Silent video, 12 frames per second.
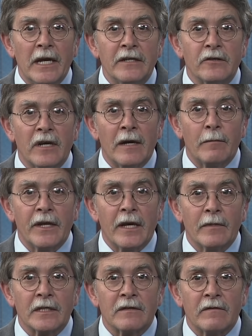major
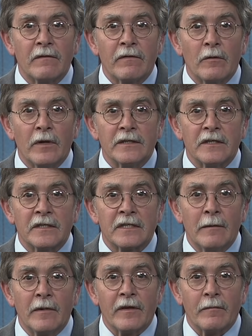epidemics of influenza,
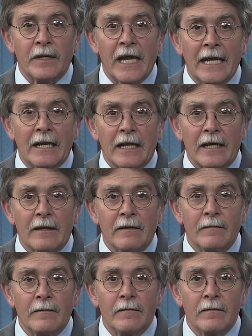some of them deadly.
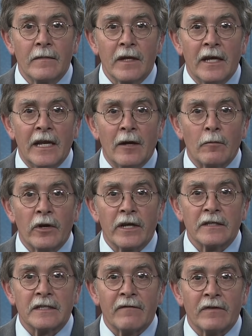An outbreak
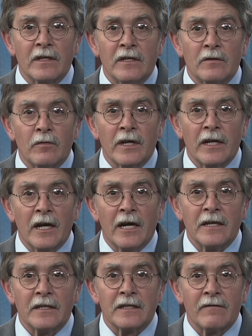in
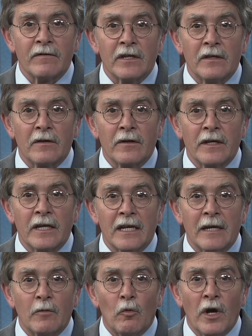1729 and 1730
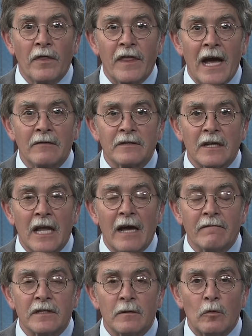claimed 1,000
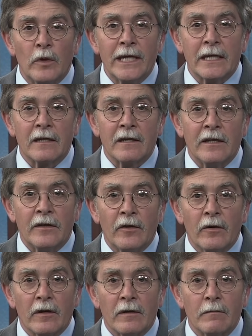lives a week in
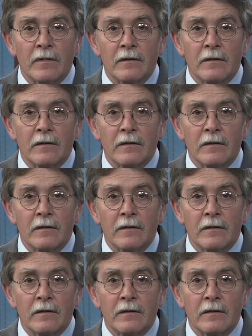Europe.